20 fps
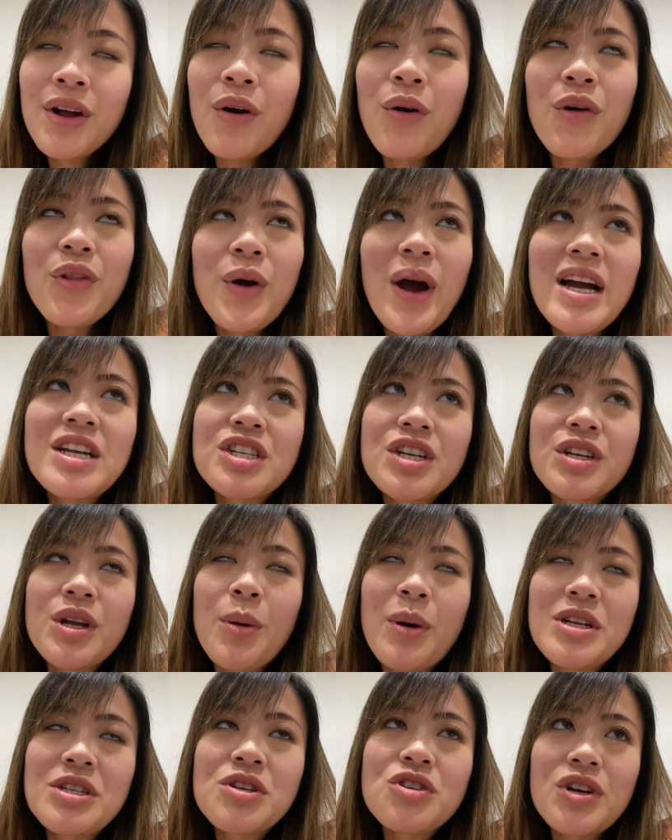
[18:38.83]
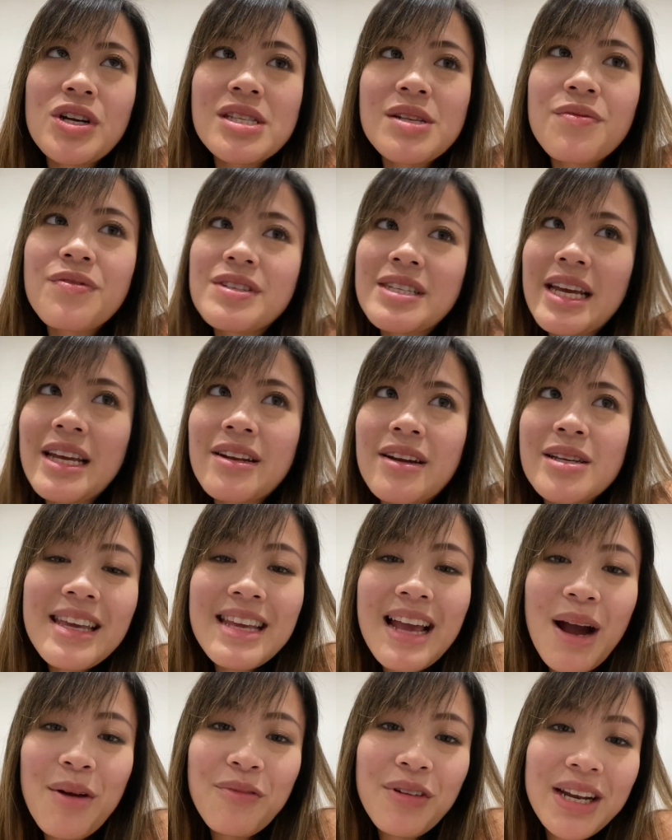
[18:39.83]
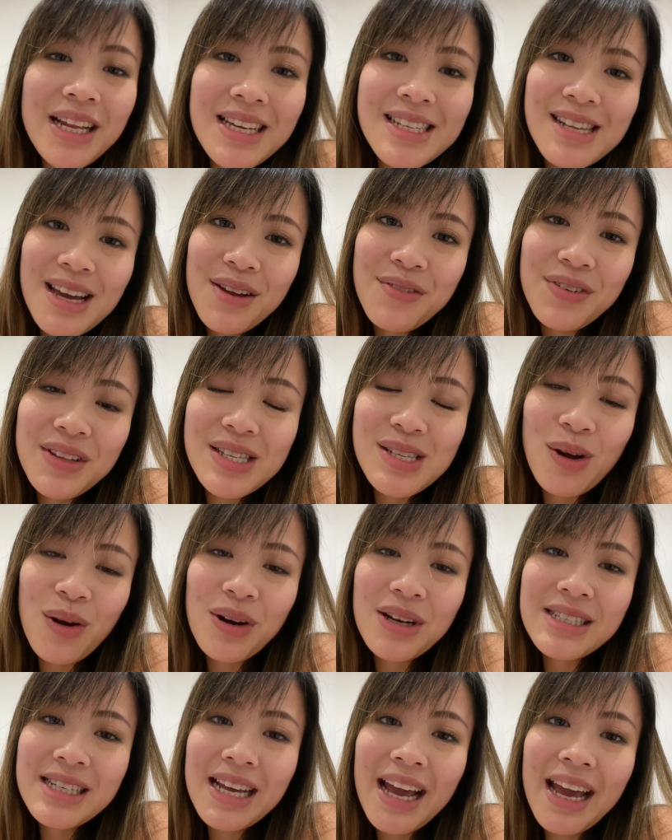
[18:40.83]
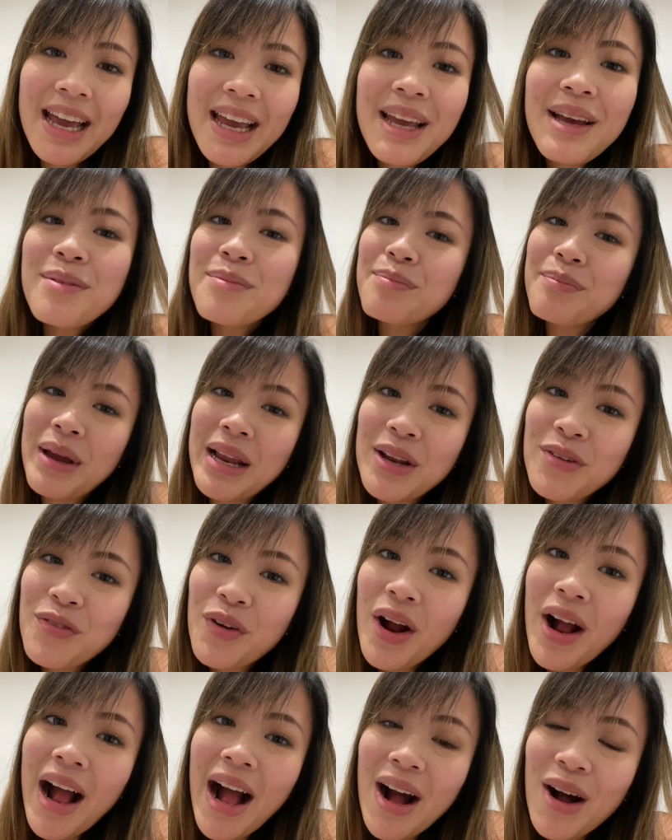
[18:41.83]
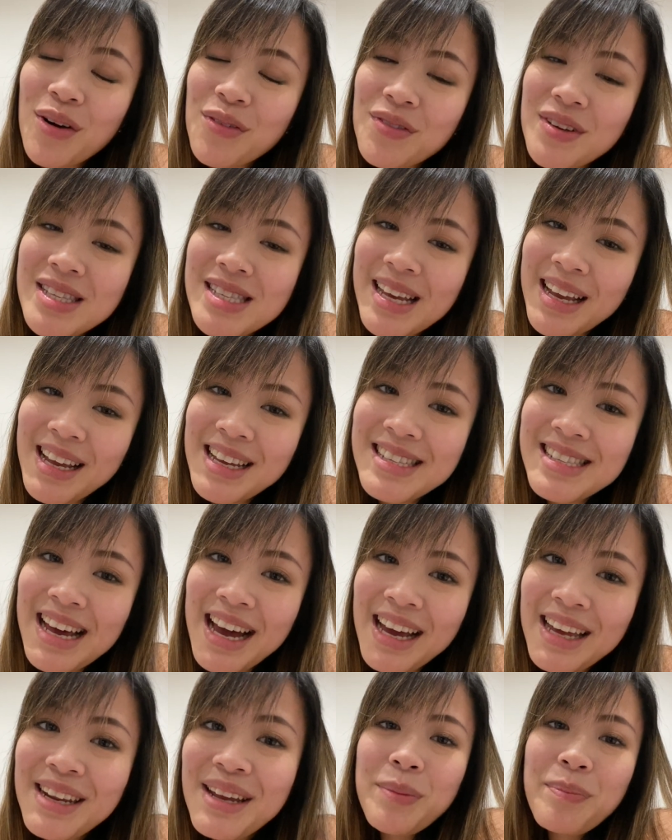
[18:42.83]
Although actually no, I do dress up for date nights. Yeah, I'm really excited for this holiday, mainly for our outfits like I said.